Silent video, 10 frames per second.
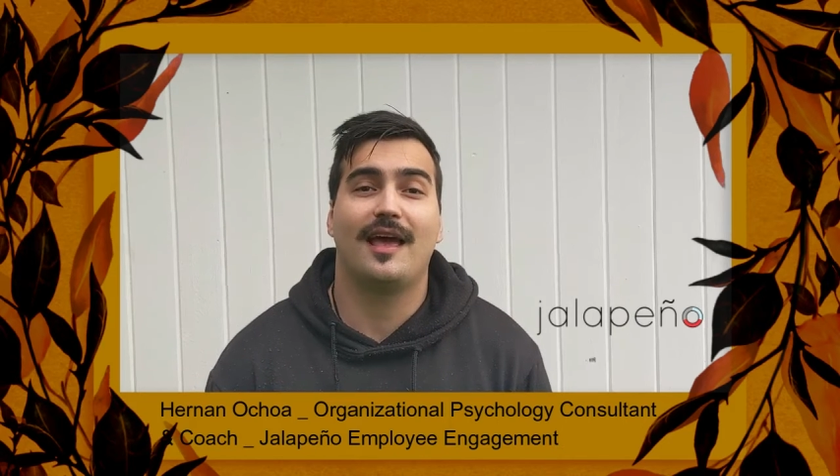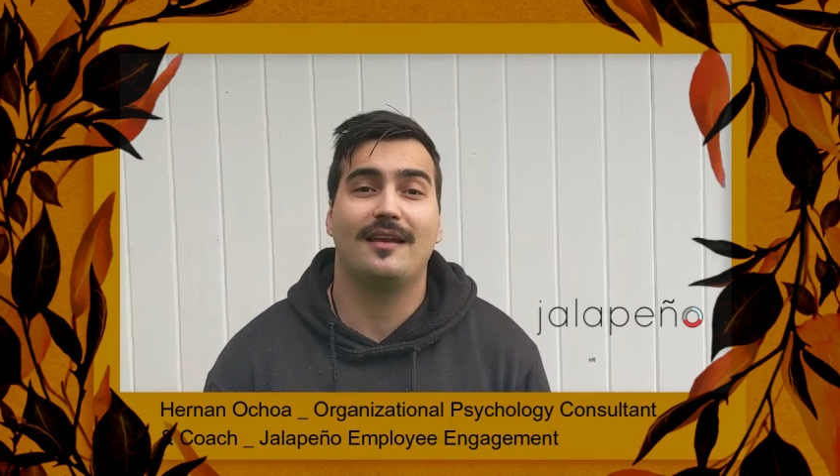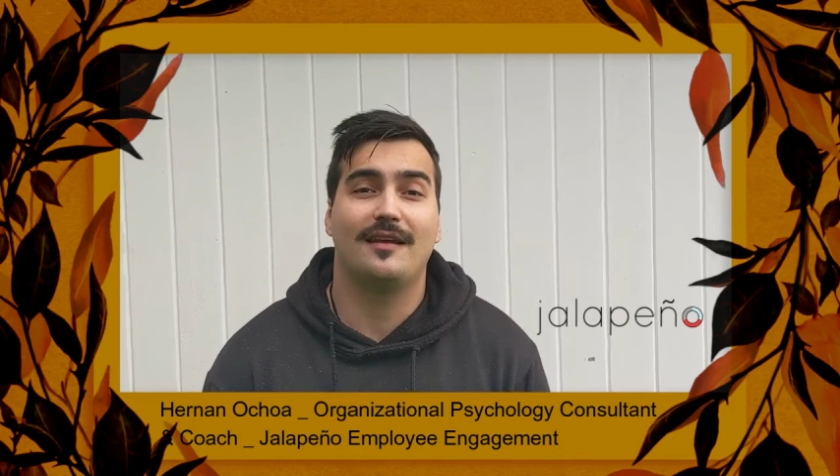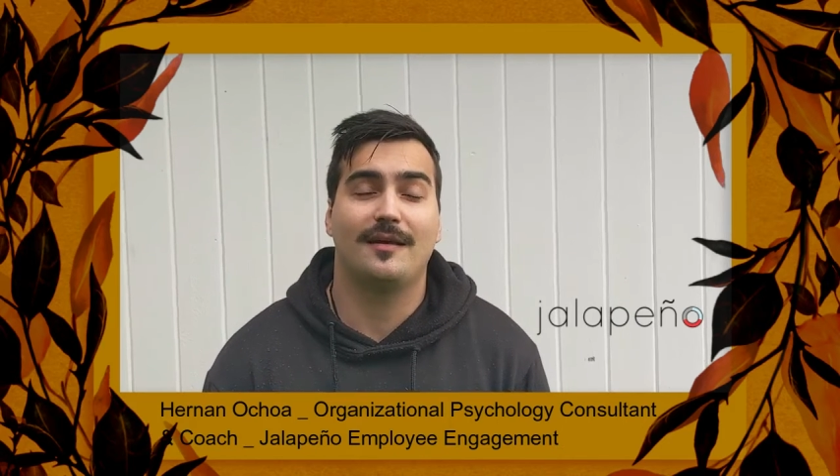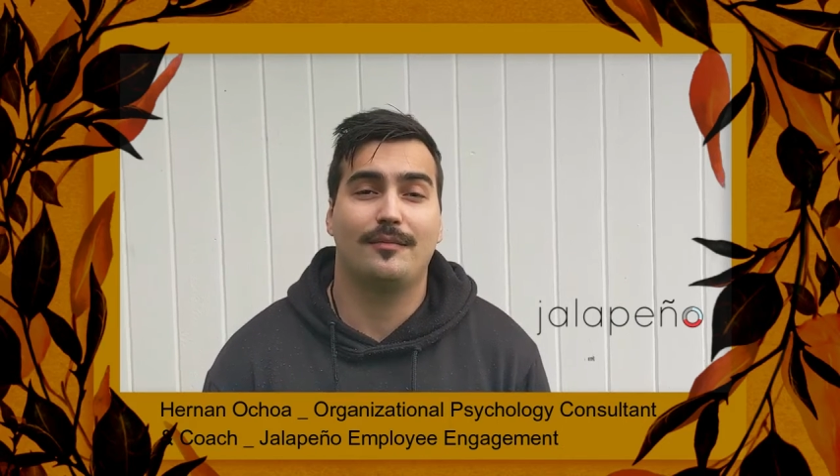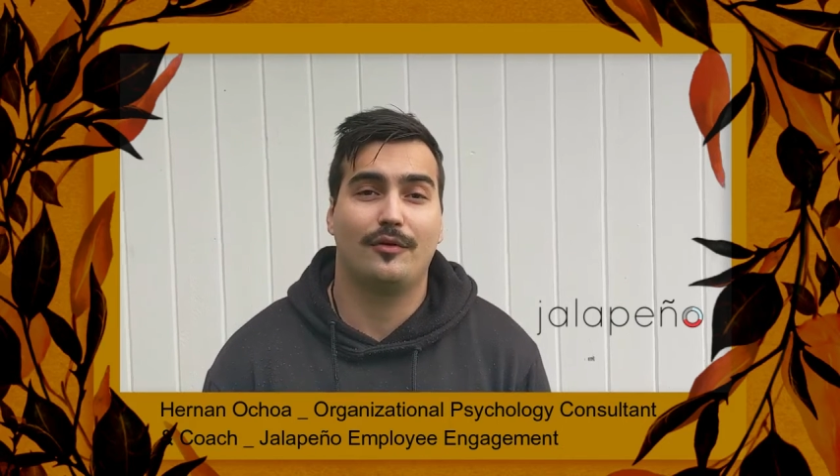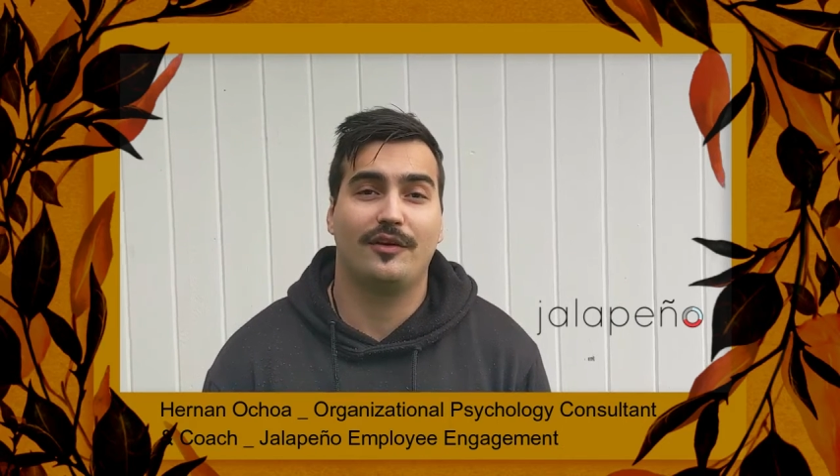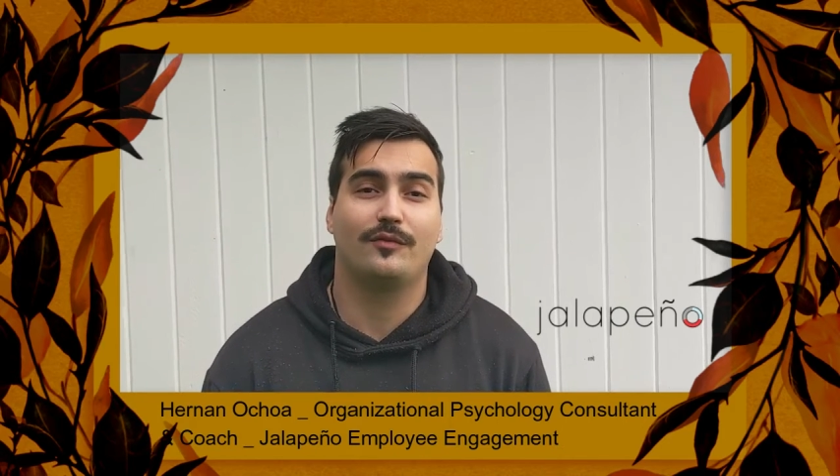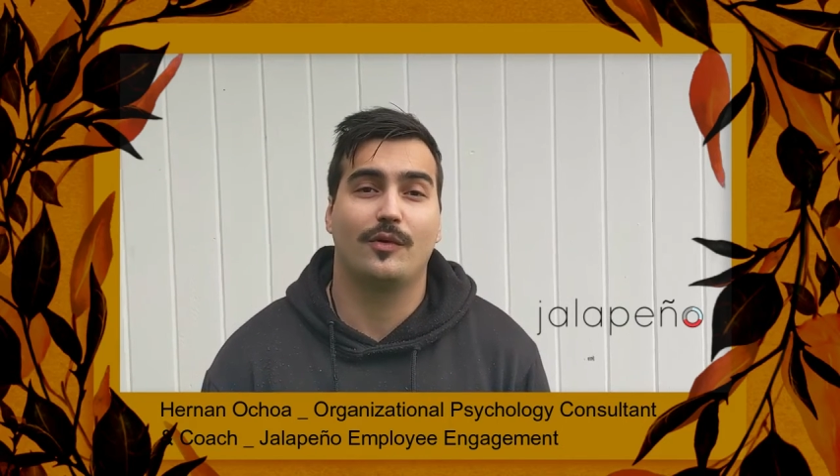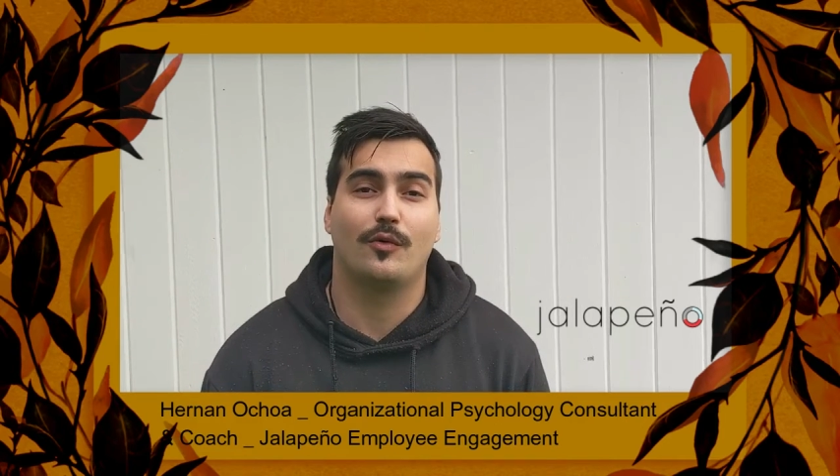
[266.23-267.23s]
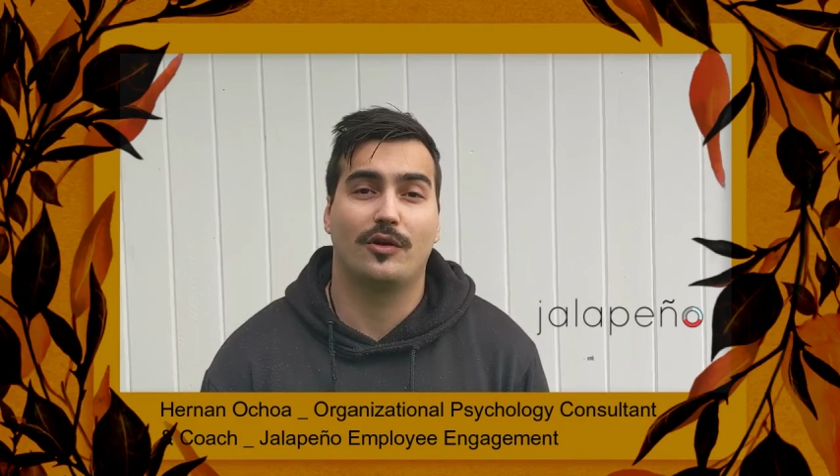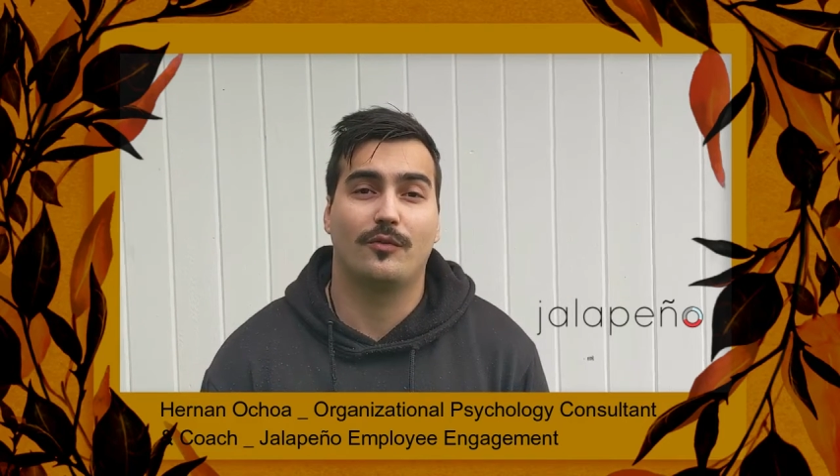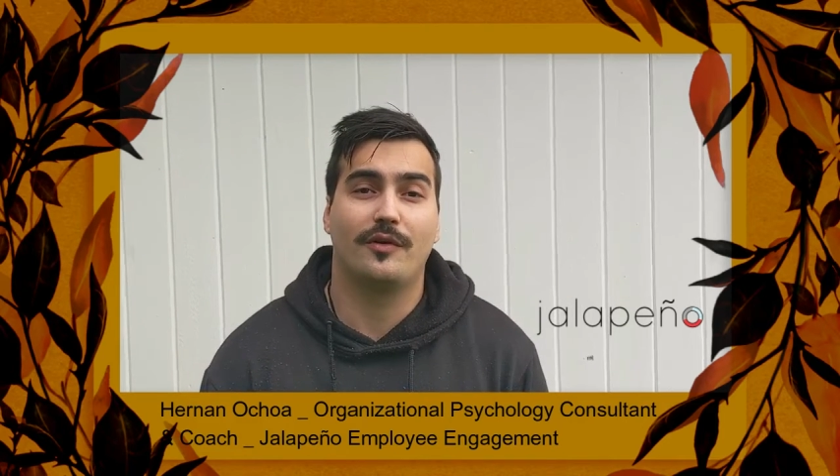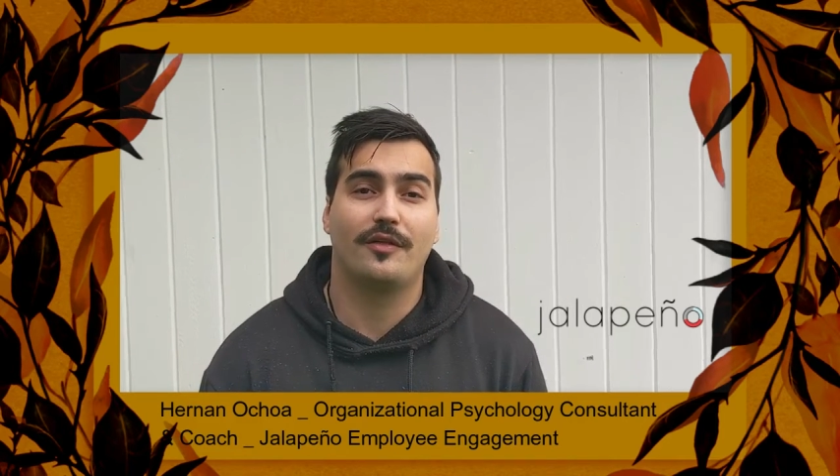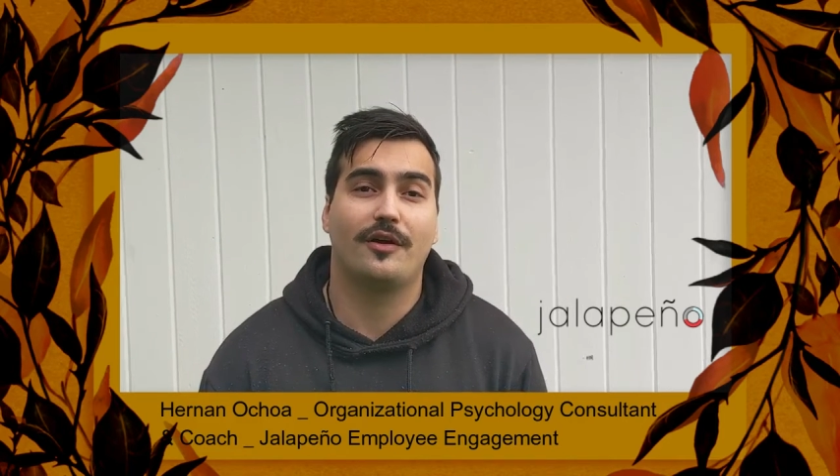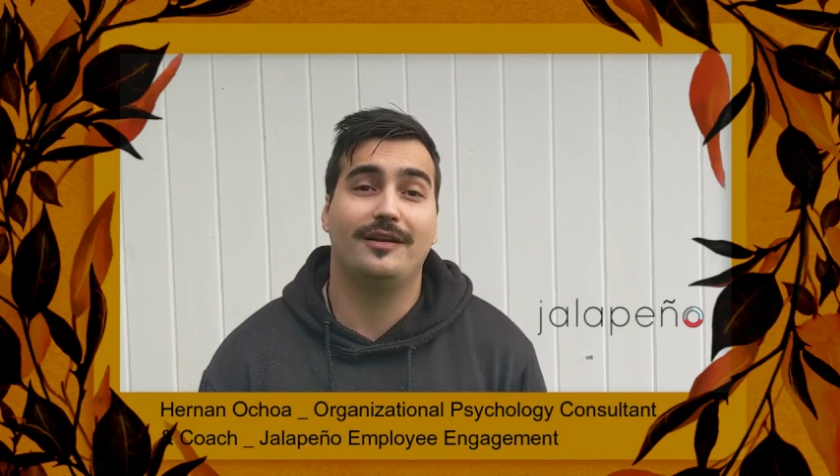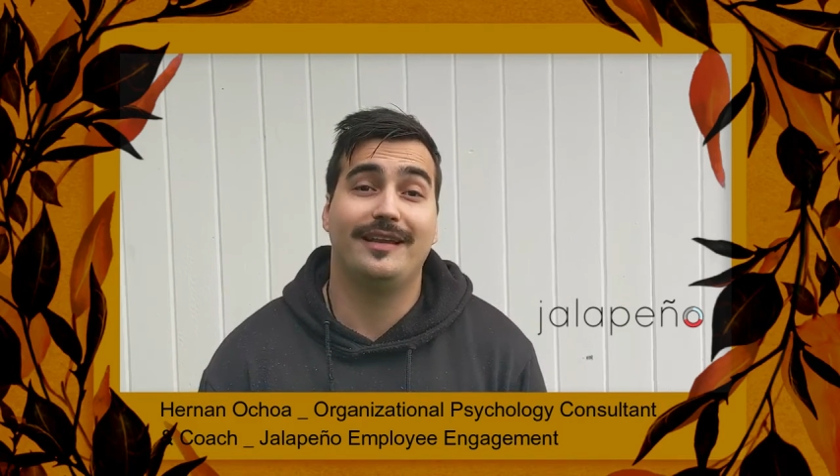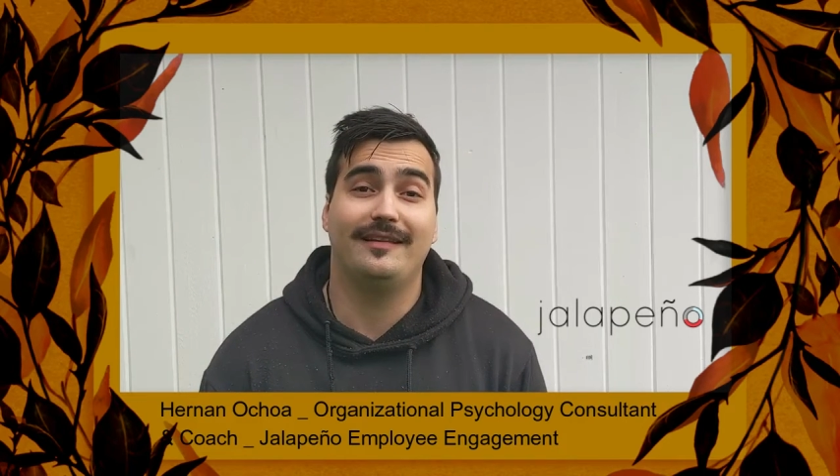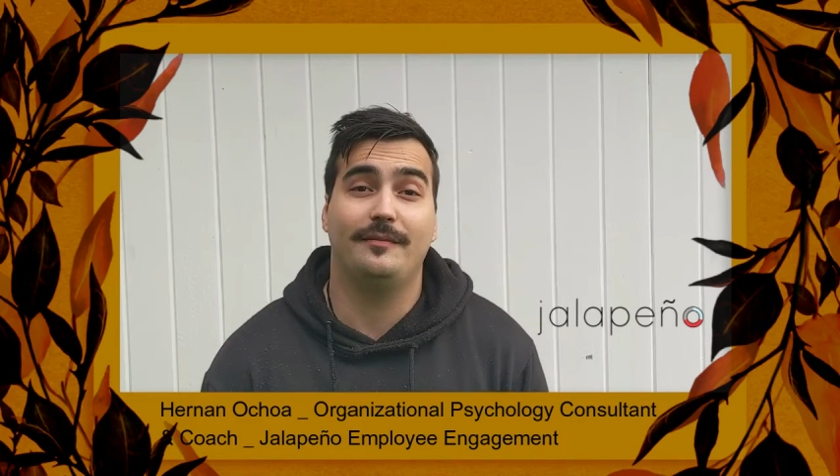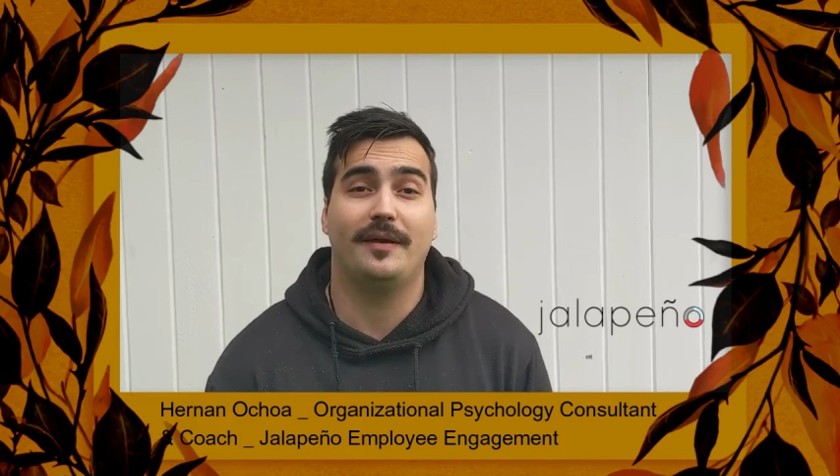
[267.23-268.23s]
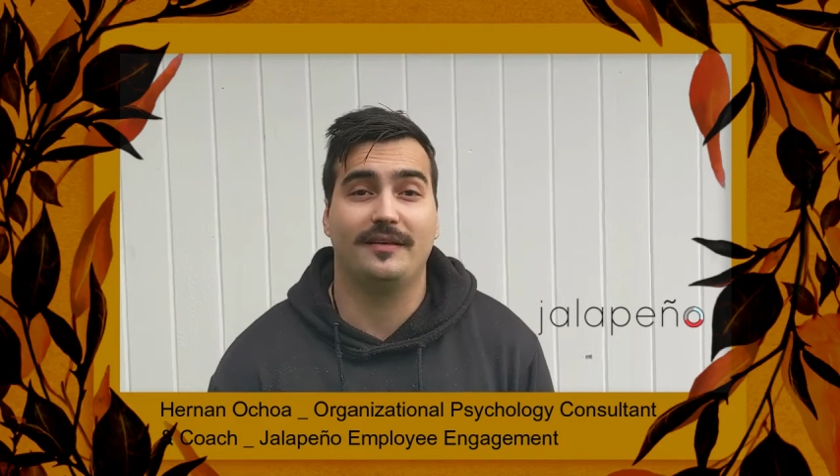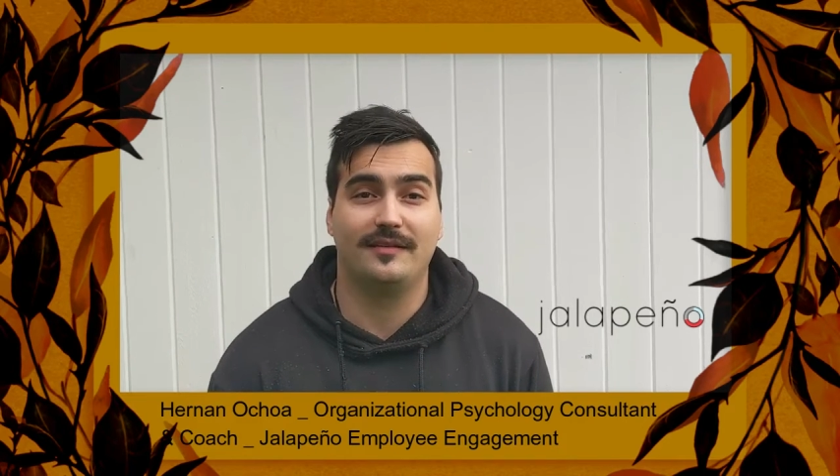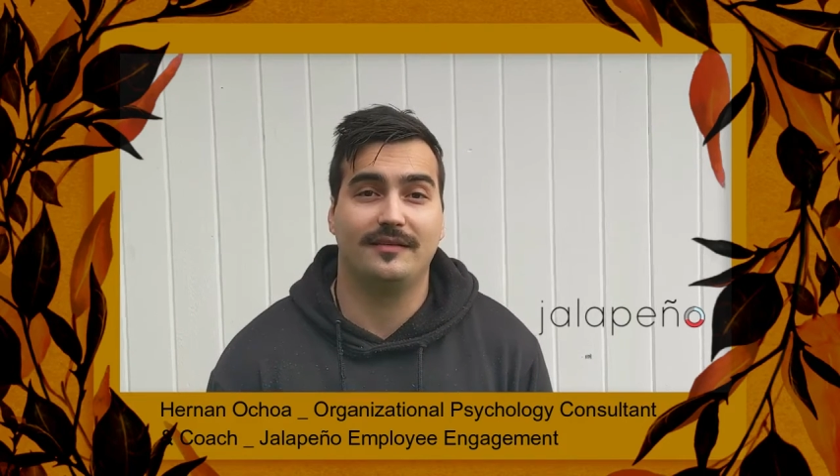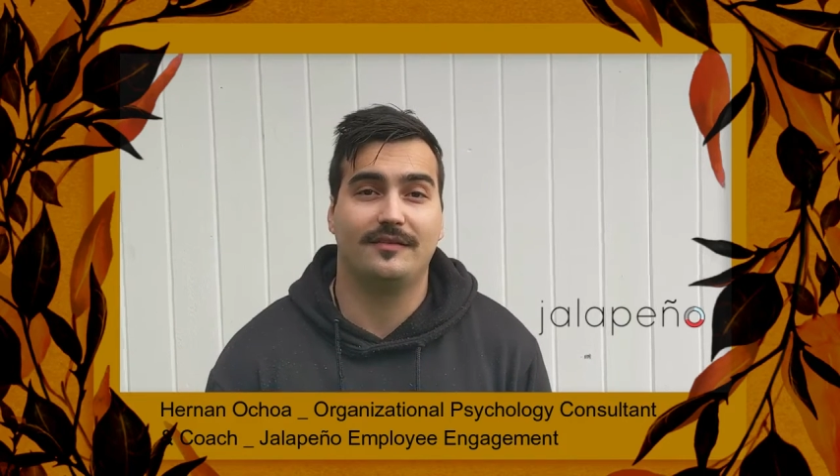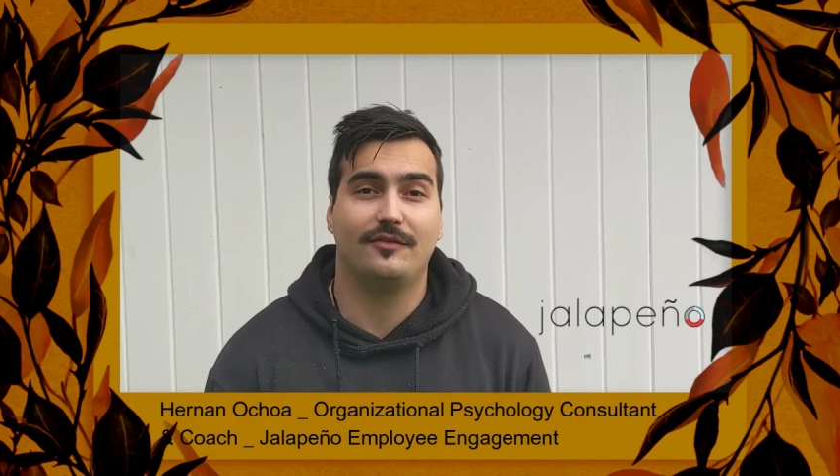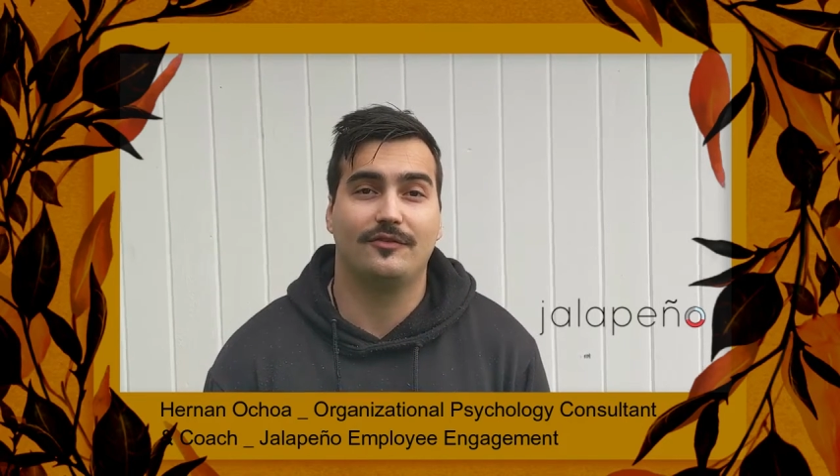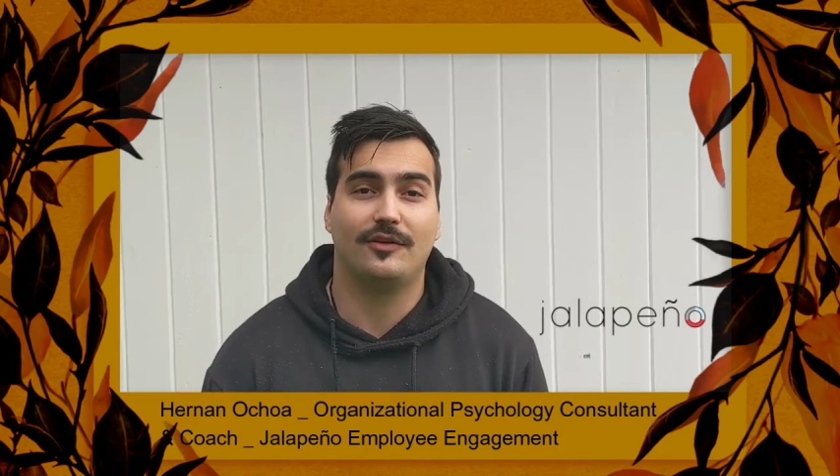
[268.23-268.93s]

and employees we work with on a daily basis.